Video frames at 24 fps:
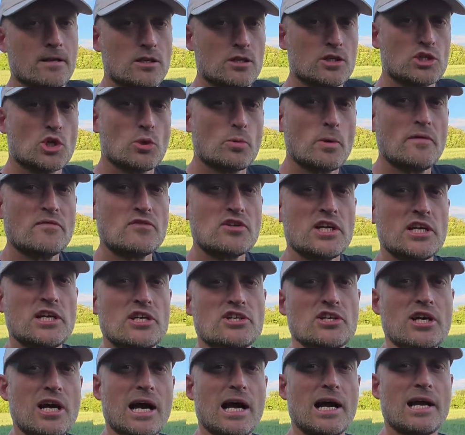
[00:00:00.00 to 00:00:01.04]
So with
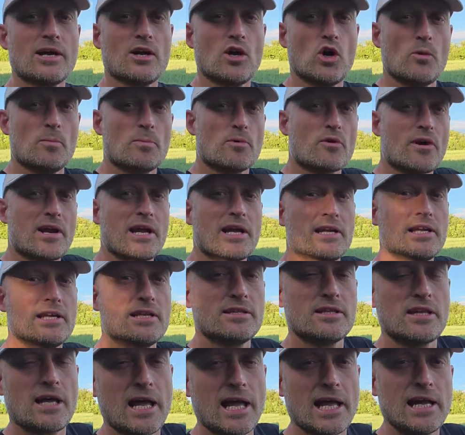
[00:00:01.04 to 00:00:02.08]
DJI
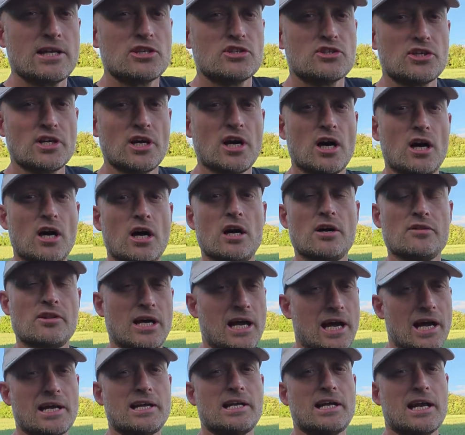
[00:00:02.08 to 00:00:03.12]
upgrading the HDR, the
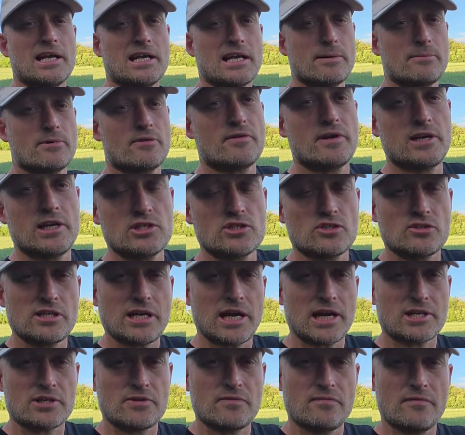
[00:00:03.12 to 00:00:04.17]
high dynamic range on the
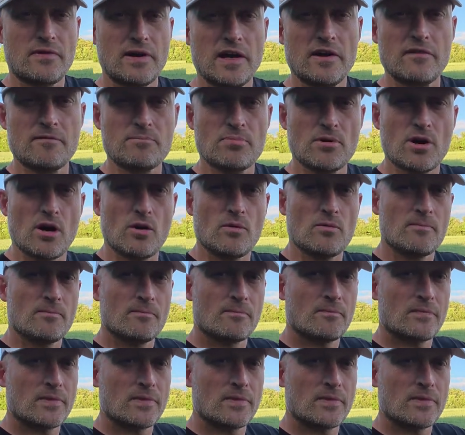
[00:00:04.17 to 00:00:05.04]
Action 5 Pro,